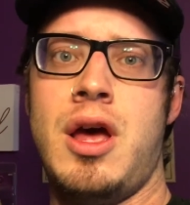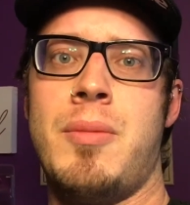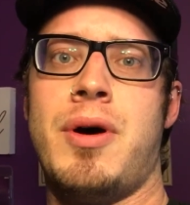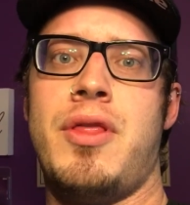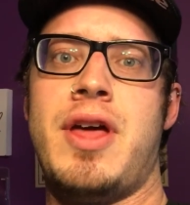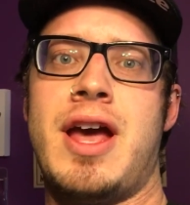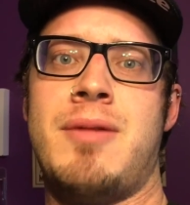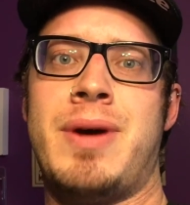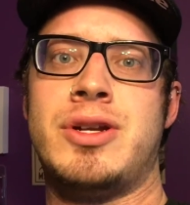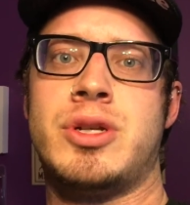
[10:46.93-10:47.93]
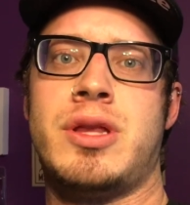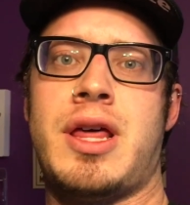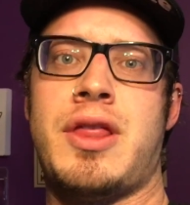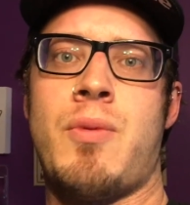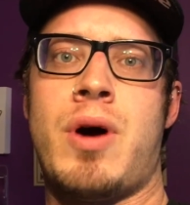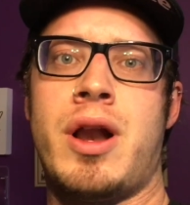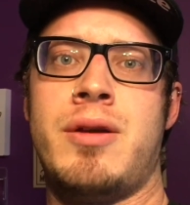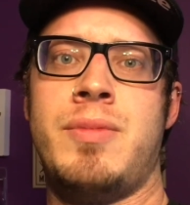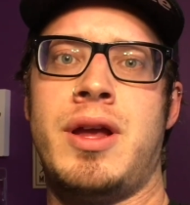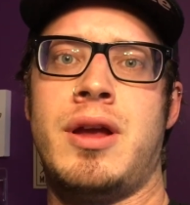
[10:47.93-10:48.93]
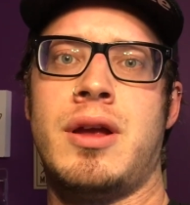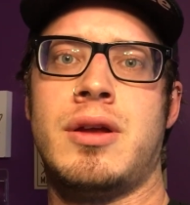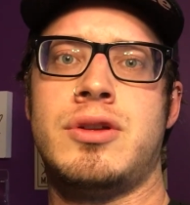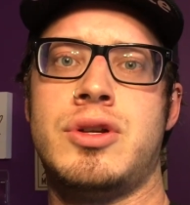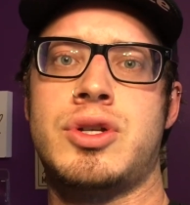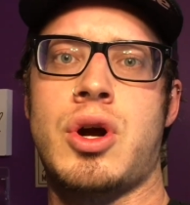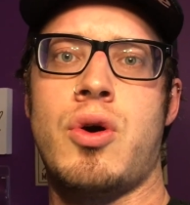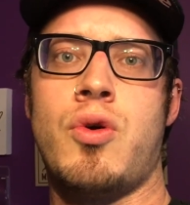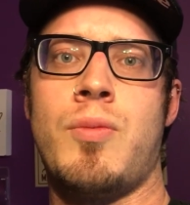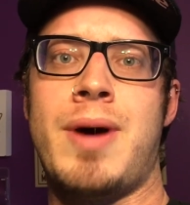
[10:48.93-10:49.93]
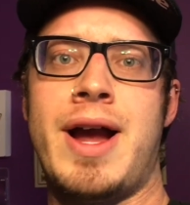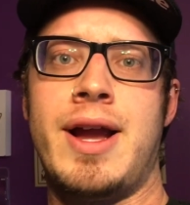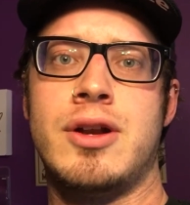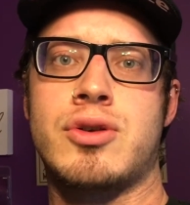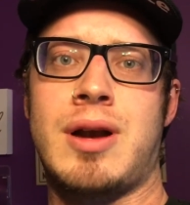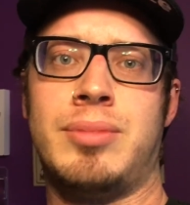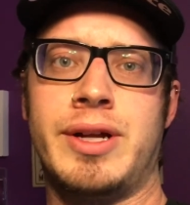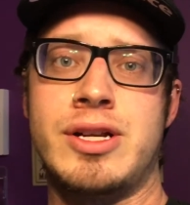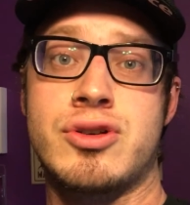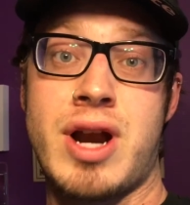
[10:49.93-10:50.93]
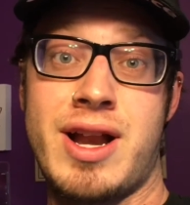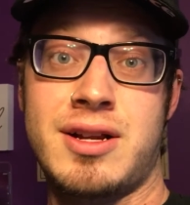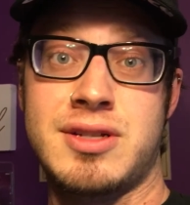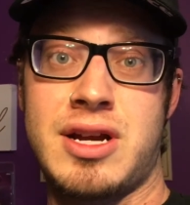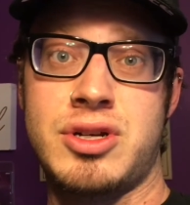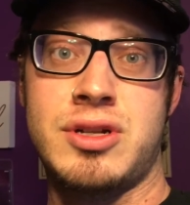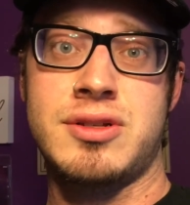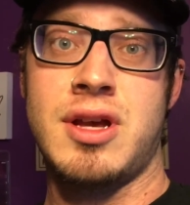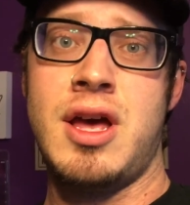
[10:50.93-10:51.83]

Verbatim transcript: but they had mentioned that they wanted me to show my trampoline training sessions.